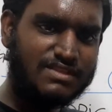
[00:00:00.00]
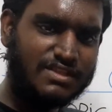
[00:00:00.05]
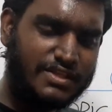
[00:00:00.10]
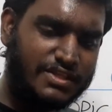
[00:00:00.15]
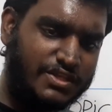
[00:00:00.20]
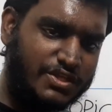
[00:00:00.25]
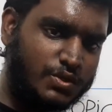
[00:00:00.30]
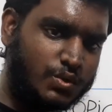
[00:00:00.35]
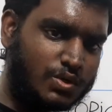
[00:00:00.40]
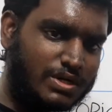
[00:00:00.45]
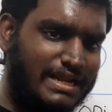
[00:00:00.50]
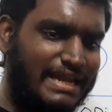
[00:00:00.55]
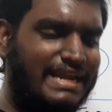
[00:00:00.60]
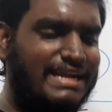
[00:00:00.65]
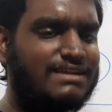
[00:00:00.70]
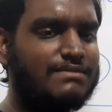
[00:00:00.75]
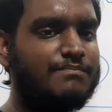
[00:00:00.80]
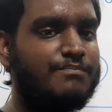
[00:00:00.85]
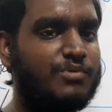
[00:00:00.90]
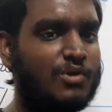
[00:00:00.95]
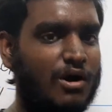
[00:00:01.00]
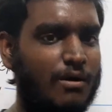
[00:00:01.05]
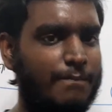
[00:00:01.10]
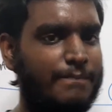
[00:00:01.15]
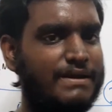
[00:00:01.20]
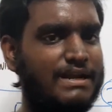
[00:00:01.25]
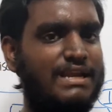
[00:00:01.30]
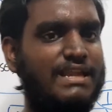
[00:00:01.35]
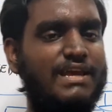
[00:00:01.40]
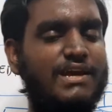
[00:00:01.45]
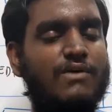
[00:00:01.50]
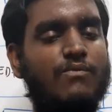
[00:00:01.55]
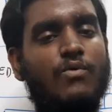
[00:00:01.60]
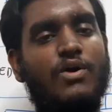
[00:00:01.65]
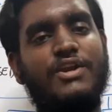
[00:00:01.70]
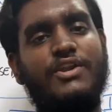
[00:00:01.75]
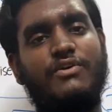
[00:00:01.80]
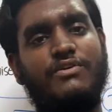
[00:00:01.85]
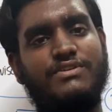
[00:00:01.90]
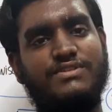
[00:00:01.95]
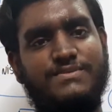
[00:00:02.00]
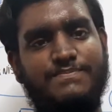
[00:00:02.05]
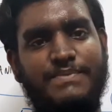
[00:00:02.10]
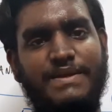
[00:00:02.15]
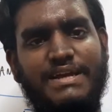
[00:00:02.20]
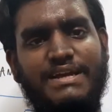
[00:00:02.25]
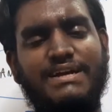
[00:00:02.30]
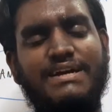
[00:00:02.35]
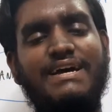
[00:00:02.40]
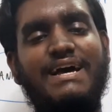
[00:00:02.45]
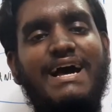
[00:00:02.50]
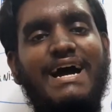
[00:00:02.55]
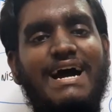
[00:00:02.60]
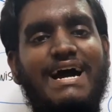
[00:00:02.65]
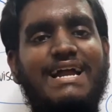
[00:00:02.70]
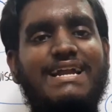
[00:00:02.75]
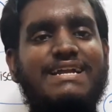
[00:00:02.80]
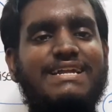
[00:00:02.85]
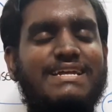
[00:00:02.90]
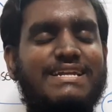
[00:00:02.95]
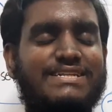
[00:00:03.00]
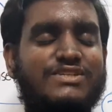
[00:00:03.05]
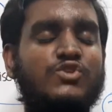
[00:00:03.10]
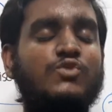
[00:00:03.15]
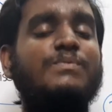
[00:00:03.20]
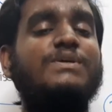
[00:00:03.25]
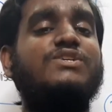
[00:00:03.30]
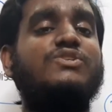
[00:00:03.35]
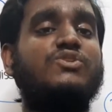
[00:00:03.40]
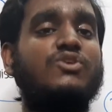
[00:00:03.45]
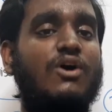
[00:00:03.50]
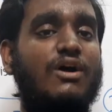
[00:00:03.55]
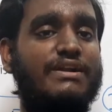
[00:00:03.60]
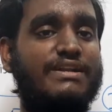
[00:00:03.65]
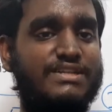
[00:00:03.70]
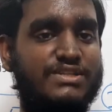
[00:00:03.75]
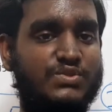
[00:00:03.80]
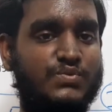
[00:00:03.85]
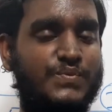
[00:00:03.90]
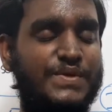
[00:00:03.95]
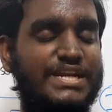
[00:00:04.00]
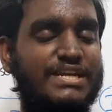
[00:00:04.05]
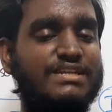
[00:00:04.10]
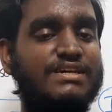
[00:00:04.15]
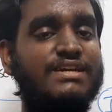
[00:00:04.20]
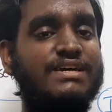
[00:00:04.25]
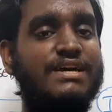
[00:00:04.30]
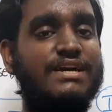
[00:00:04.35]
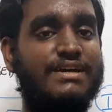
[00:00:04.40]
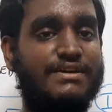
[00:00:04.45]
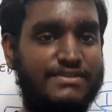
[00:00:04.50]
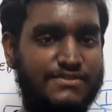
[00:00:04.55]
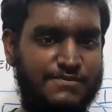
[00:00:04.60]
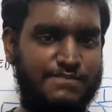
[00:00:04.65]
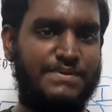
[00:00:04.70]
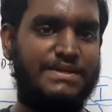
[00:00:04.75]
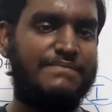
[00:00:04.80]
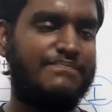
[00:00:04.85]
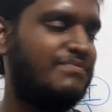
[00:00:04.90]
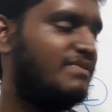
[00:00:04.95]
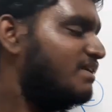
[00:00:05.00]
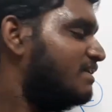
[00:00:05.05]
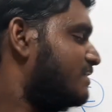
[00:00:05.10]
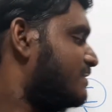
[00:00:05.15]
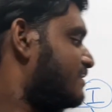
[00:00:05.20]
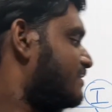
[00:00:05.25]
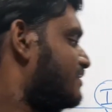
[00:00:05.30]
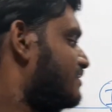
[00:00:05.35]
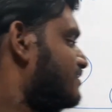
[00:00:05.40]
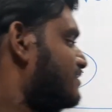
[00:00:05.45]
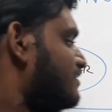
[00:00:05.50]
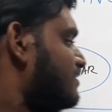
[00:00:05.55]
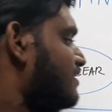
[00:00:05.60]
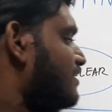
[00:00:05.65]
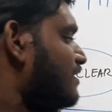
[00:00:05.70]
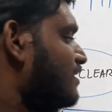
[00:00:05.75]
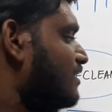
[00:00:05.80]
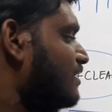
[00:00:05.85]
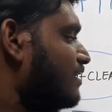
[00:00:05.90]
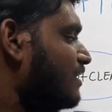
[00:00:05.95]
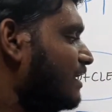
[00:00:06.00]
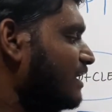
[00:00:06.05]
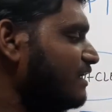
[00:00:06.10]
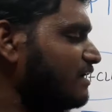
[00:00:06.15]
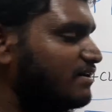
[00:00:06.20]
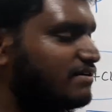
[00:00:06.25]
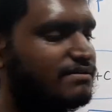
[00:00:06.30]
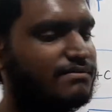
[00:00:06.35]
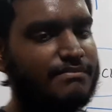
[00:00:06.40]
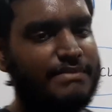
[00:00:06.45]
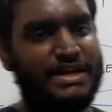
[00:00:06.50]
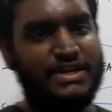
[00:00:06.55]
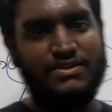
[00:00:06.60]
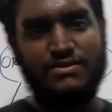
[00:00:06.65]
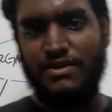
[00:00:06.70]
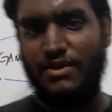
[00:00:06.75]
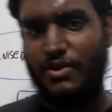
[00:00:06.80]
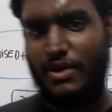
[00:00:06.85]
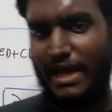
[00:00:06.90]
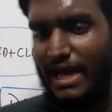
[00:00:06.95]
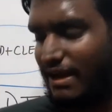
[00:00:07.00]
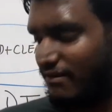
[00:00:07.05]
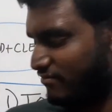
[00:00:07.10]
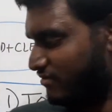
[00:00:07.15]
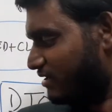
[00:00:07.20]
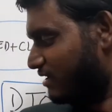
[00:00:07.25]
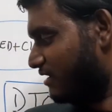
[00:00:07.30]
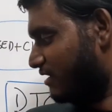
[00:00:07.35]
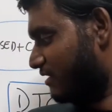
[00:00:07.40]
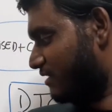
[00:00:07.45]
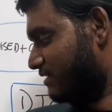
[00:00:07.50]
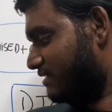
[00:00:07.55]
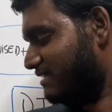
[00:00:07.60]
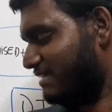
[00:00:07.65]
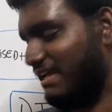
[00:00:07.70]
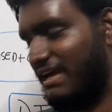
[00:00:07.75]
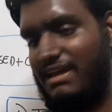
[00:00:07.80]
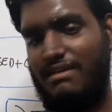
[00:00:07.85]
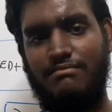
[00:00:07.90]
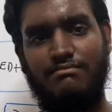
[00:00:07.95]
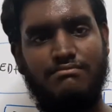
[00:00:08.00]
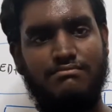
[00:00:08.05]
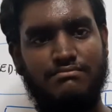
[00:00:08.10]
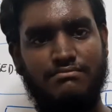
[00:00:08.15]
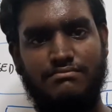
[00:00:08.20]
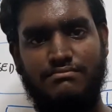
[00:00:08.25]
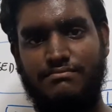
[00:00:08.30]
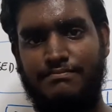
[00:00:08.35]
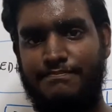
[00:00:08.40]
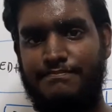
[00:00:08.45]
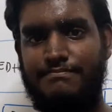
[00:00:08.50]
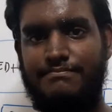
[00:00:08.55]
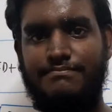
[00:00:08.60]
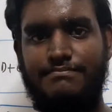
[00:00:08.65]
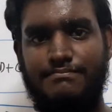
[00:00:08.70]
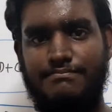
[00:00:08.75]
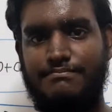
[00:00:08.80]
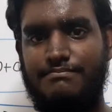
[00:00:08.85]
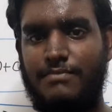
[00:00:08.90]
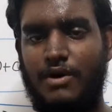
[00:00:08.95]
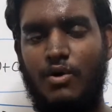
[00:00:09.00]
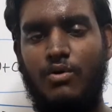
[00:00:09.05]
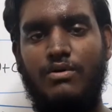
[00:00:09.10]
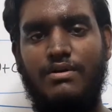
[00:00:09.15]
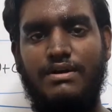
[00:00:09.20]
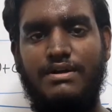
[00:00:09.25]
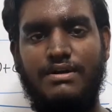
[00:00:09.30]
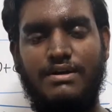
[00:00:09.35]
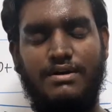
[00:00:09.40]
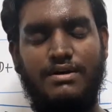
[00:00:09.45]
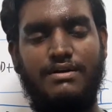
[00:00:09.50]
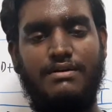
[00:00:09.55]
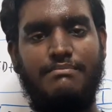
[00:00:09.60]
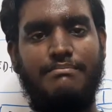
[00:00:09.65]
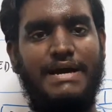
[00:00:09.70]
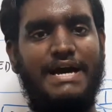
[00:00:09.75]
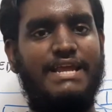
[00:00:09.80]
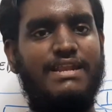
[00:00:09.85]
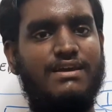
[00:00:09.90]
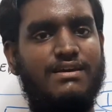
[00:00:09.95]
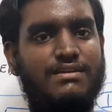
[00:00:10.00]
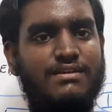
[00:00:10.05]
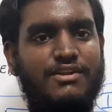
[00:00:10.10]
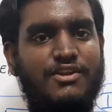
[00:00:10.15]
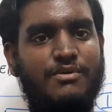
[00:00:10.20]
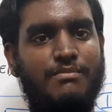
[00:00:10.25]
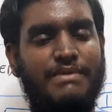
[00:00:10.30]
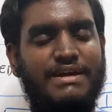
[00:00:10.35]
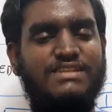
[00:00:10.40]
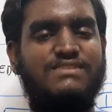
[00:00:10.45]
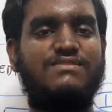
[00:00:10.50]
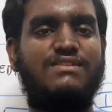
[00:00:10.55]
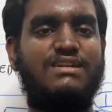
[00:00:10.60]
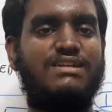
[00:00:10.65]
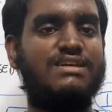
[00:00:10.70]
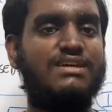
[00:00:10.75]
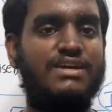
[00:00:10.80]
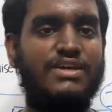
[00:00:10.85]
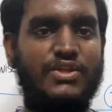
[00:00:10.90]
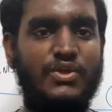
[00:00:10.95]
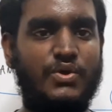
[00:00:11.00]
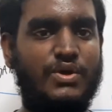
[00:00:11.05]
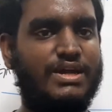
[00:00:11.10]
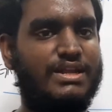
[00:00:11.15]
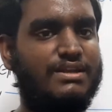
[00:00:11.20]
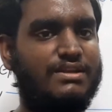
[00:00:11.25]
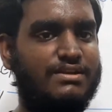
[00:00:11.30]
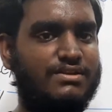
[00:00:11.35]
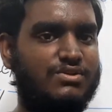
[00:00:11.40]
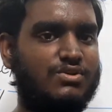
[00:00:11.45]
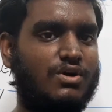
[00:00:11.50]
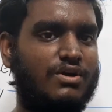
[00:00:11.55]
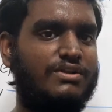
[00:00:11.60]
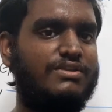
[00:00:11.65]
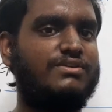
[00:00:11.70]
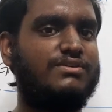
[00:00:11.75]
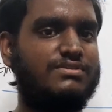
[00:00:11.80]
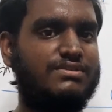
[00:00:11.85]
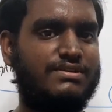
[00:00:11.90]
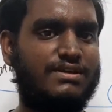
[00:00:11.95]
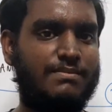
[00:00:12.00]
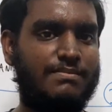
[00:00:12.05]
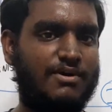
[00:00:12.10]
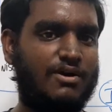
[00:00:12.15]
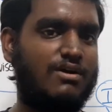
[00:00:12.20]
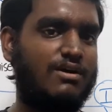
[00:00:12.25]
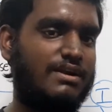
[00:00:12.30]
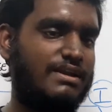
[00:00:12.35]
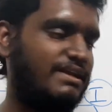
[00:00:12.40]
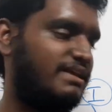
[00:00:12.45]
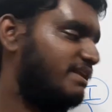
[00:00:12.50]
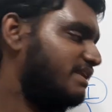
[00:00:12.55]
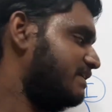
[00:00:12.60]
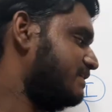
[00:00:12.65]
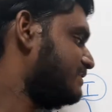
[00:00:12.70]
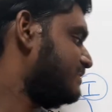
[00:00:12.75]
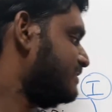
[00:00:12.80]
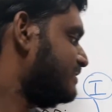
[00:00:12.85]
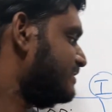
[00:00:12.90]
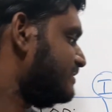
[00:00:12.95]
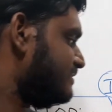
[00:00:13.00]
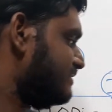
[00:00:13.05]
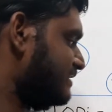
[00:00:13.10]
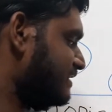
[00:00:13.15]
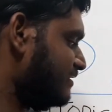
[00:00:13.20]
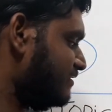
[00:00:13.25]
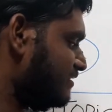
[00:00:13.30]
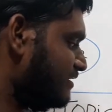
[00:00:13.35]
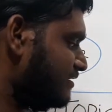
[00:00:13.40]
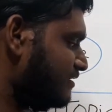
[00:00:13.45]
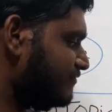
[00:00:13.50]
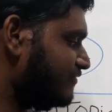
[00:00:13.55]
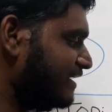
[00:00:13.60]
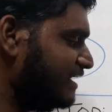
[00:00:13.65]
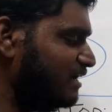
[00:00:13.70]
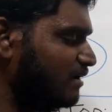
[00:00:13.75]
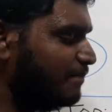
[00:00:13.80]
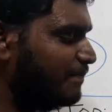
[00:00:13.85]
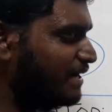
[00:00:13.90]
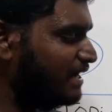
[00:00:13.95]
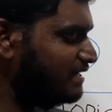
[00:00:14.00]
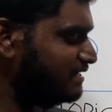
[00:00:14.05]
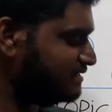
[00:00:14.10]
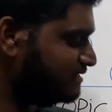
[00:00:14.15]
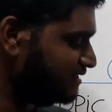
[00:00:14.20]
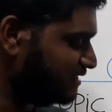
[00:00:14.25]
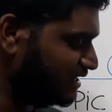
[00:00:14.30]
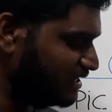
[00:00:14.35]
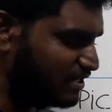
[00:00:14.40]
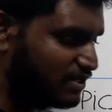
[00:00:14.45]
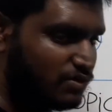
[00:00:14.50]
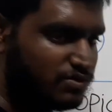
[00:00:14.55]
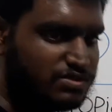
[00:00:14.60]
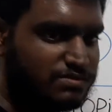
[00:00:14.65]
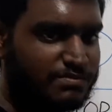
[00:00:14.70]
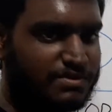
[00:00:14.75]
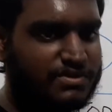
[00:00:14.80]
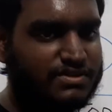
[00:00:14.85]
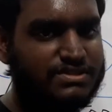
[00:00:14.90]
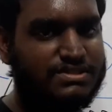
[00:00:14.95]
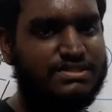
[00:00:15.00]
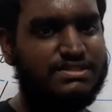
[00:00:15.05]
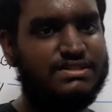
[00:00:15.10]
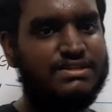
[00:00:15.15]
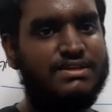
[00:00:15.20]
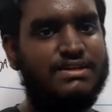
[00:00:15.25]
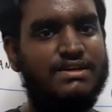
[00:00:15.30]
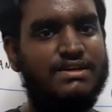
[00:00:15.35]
you write properly what you want to speak, and it should be short and sweet, crispy. And make sure you have the time bound barrier in your mind so that you can short your script accordingly. Then final part is the conclusion, because